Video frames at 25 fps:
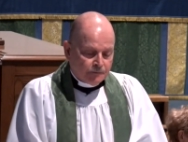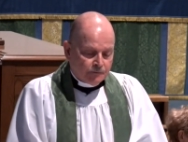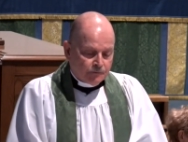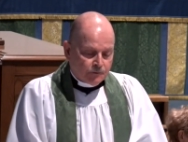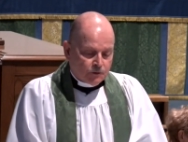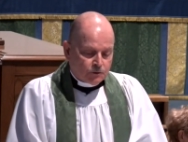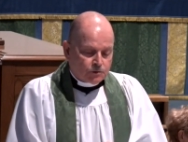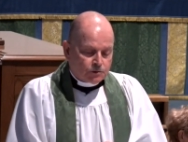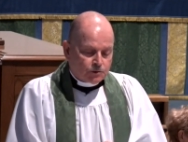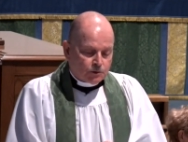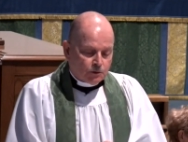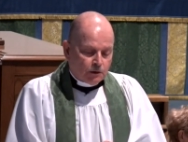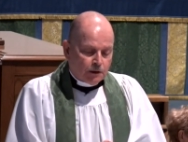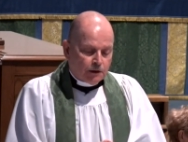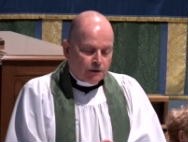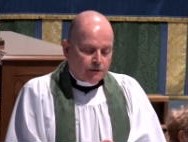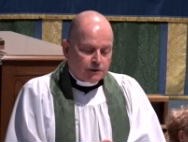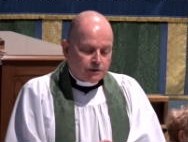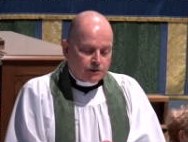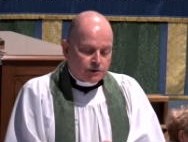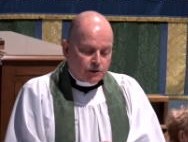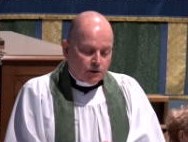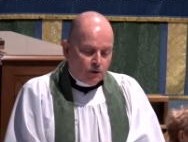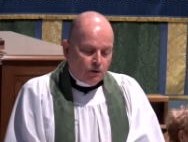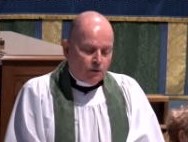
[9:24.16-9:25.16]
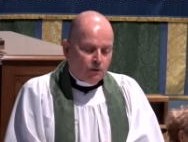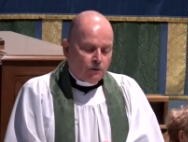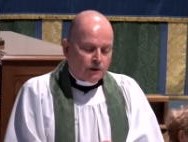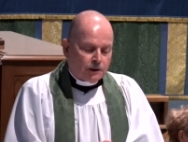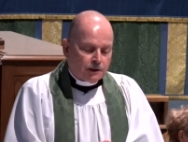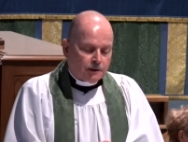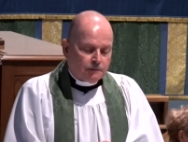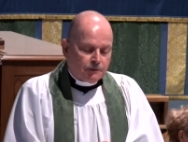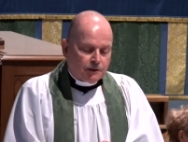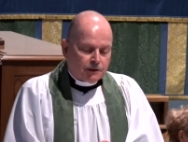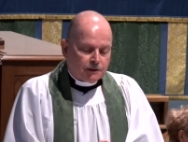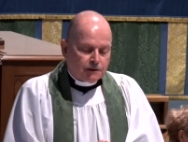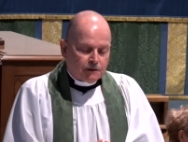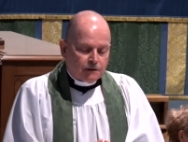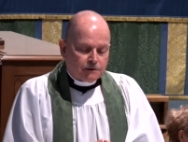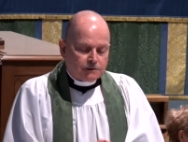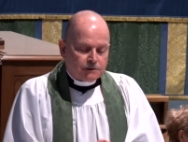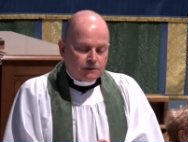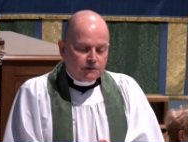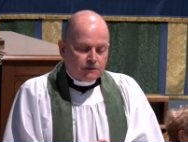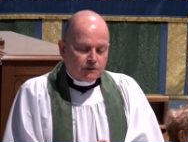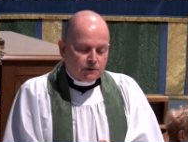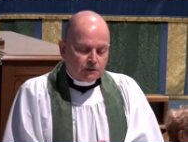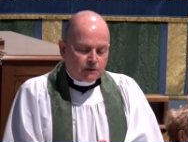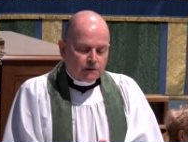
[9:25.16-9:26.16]
The soil is holy because
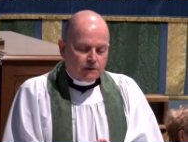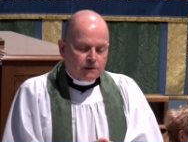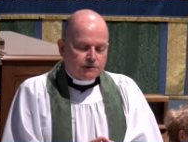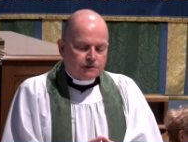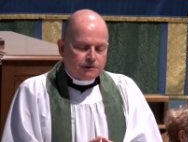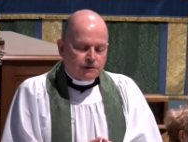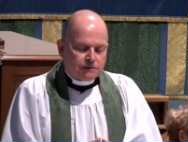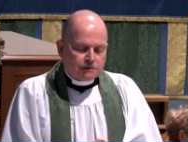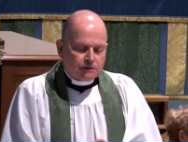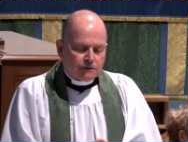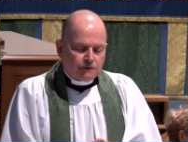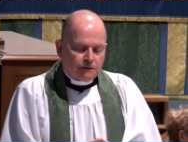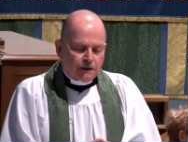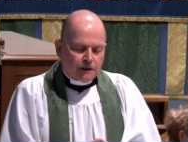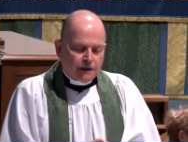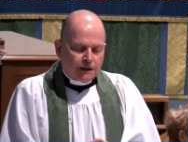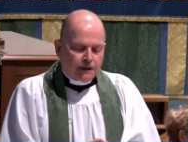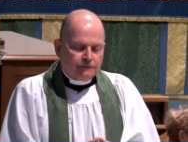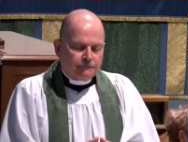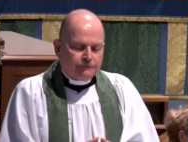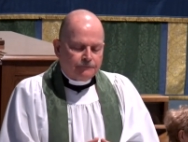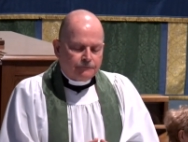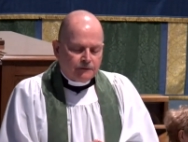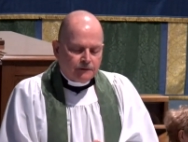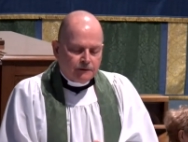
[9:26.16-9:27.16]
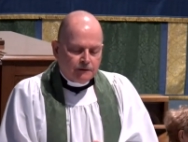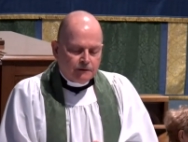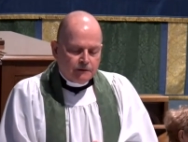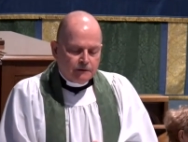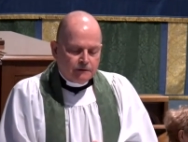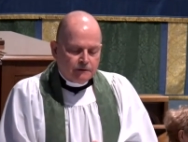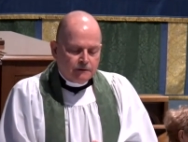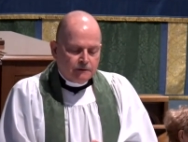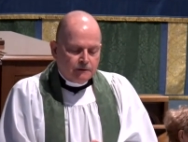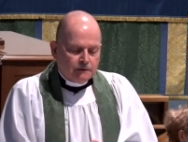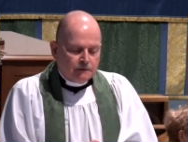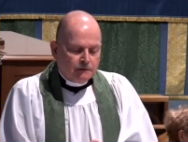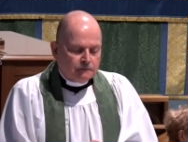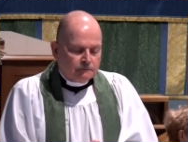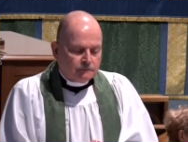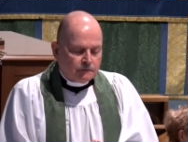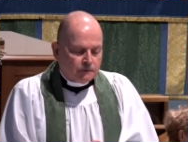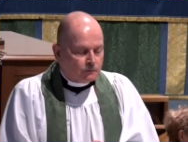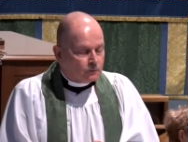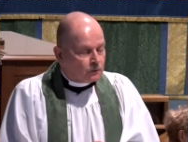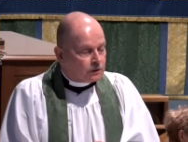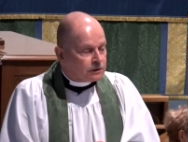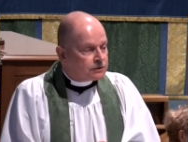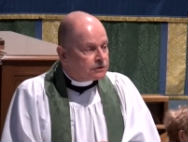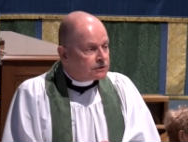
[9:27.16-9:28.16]
it nourishes the life
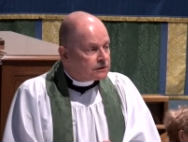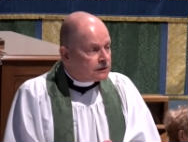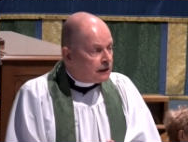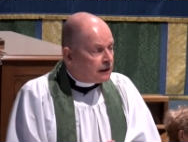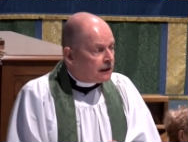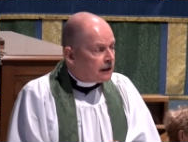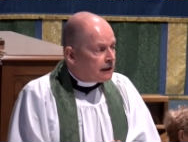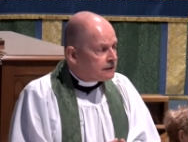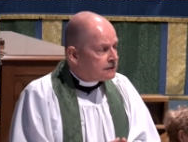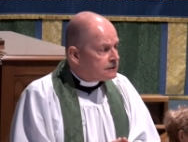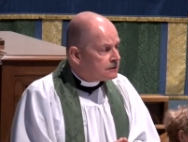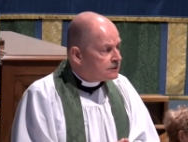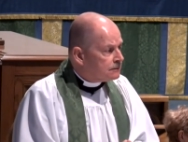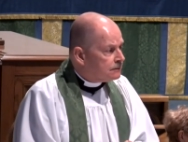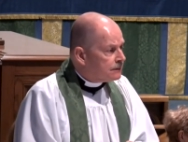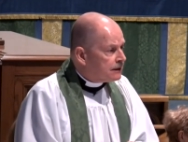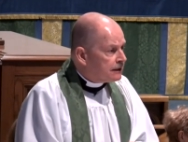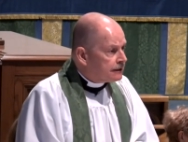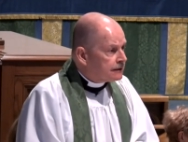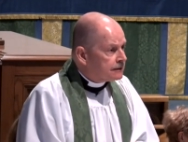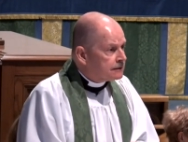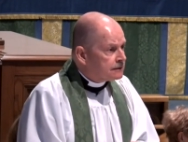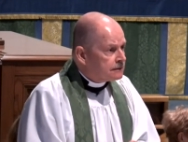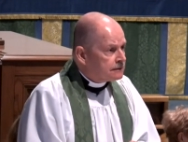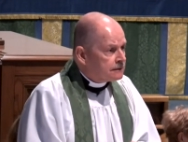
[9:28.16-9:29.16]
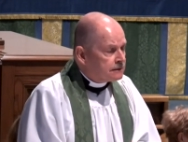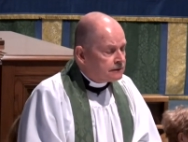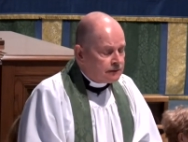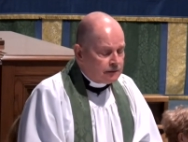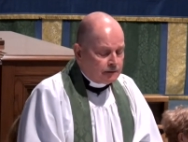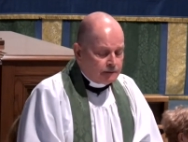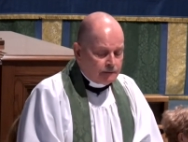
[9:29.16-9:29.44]
from which God speaks.